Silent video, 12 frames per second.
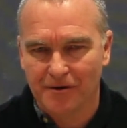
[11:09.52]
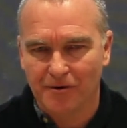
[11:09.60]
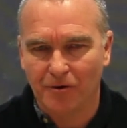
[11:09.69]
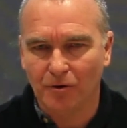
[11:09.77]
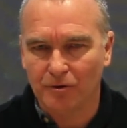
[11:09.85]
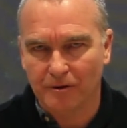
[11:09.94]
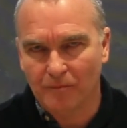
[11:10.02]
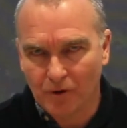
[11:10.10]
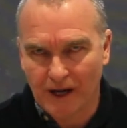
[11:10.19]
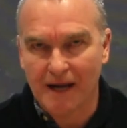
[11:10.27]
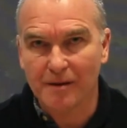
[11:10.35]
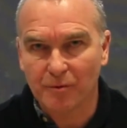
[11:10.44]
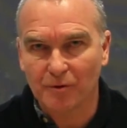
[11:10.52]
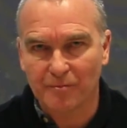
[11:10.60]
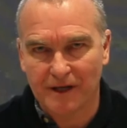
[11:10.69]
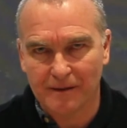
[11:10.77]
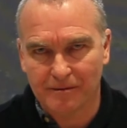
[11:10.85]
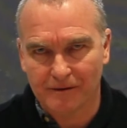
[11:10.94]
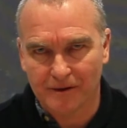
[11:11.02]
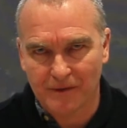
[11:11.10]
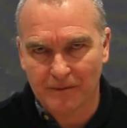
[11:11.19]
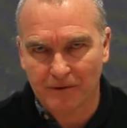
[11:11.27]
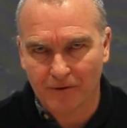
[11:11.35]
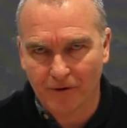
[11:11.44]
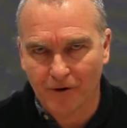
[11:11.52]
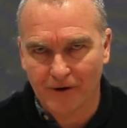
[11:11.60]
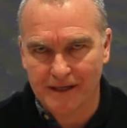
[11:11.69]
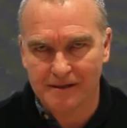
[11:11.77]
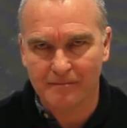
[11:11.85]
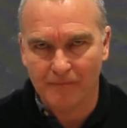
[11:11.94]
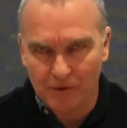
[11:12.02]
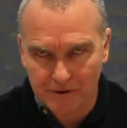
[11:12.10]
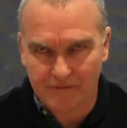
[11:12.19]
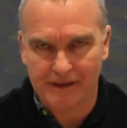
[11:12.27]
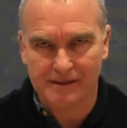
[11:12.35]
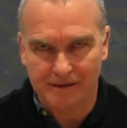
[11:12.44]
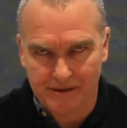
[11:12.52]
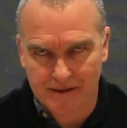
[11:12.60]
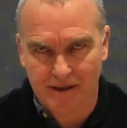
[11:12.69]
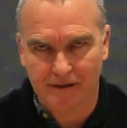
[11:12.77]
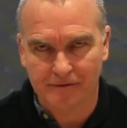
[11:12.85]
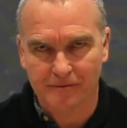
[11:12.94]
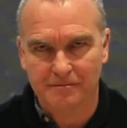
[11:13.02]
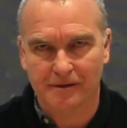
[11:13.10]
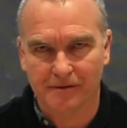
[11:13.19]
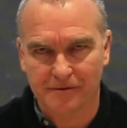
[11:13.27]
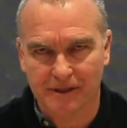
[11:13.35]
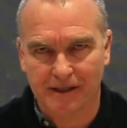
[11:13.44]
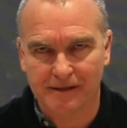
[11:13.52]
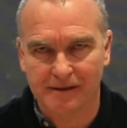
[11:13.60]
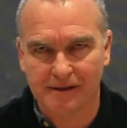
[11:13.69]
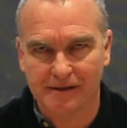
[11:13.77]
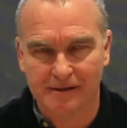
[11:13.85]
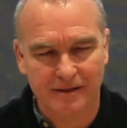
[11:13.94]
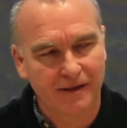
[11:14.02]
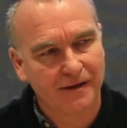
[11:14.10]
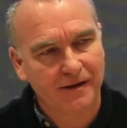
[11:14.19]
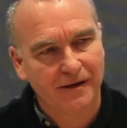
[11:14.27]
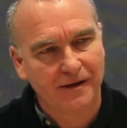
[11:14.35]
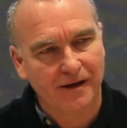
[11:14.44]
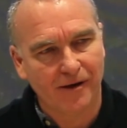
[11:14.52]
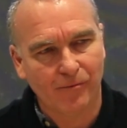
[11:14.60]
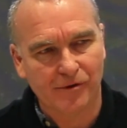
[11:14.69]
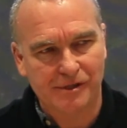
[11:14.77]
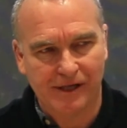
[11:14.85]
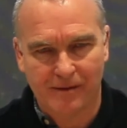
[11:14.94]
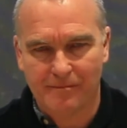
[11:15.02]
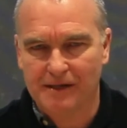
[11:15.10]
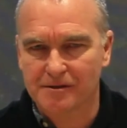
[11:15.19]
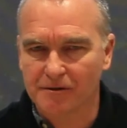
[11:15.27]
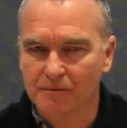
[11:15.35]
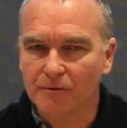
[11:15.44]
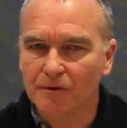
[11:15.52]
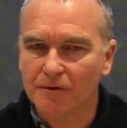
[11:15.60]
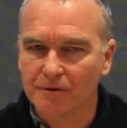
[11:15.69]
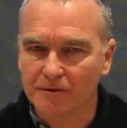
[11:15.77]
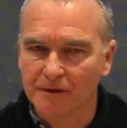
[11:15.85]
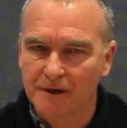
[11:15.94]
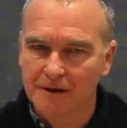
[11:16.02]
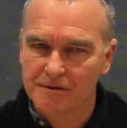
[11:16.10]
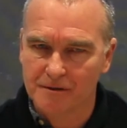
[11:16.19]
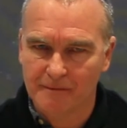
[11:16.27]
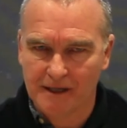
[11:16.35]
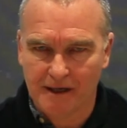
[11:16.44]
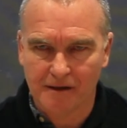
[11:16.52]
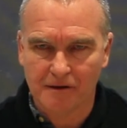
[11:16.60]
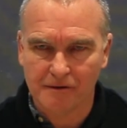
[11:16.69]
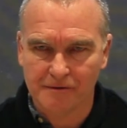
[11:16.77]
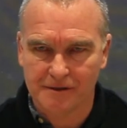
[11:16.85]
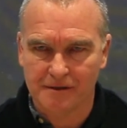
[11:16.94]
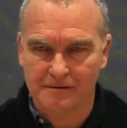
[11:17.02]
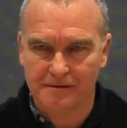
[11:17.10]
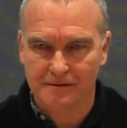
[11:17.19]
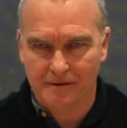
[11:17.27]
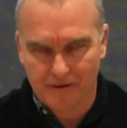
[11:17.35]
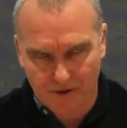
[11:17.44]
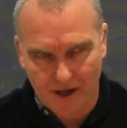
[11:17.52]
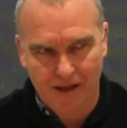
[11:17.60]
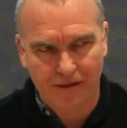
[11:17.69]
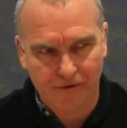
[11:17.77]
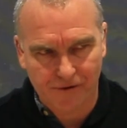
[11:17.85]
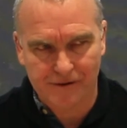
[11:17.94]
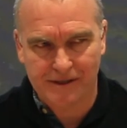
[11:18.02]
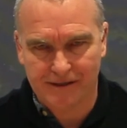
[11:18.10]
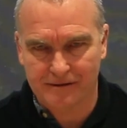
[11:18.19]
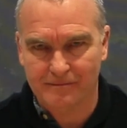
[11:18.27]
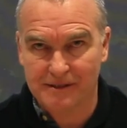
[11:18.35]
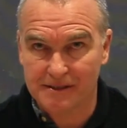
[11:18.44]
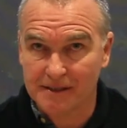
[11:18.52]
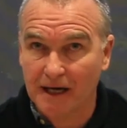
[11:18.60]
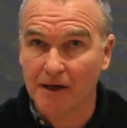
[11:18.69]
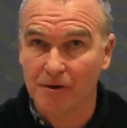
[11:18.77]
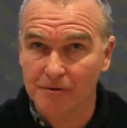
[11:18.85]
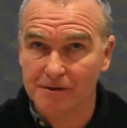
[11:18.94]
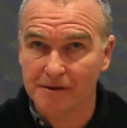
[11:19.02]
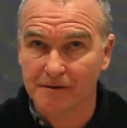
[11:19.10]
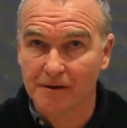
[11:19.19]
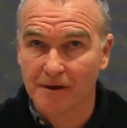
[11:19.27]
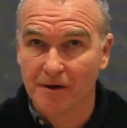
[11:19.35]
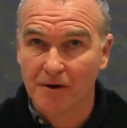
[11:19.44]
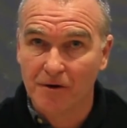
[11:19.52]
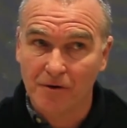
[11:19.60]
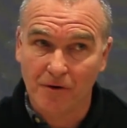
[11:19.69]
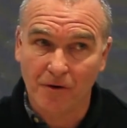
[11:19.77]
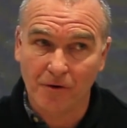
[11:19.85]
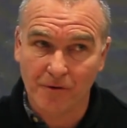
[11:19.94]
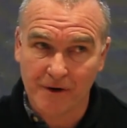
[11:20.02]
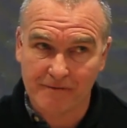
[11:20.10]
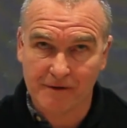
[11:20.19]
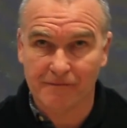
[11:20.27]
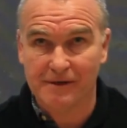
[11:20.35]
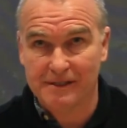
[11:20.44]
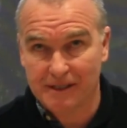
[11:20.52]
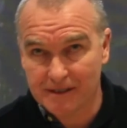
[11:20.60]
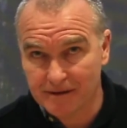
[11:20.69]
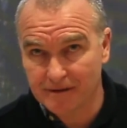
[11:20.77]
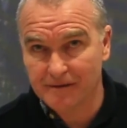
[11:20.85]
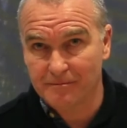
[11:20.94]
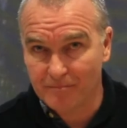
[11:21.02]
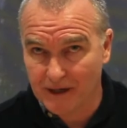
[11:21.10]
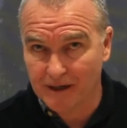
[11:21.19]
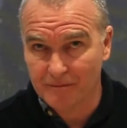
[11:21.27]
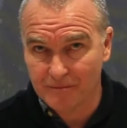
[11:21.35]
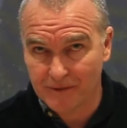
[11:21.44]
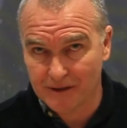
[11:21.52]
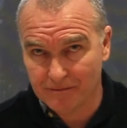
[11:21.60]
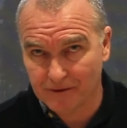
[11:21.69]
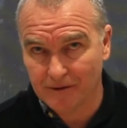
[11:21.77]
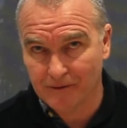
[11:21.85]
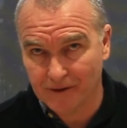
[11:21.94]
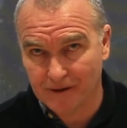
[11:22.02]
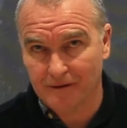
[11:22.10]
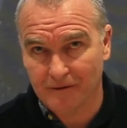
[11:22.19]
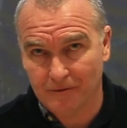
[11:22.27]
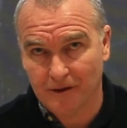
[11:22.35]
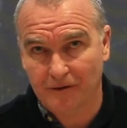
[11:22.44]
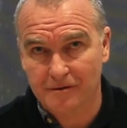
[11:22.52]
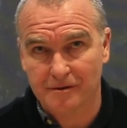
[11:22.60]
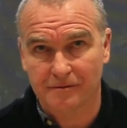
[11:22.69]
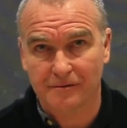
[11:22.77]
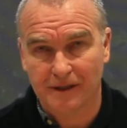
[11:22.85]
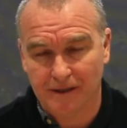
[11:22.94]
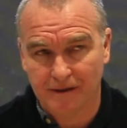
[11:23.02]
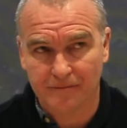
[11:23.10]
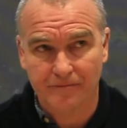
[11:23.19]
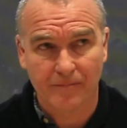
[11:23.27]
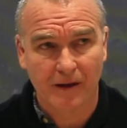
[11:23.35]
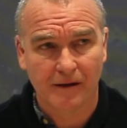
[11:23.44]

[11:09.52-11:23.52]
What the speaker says: all the more able people, the people who are already motivated and signed up to those ideas. And once you get back to the ward, some of that enthusiasm is diluted or even resisted by people who are not so keen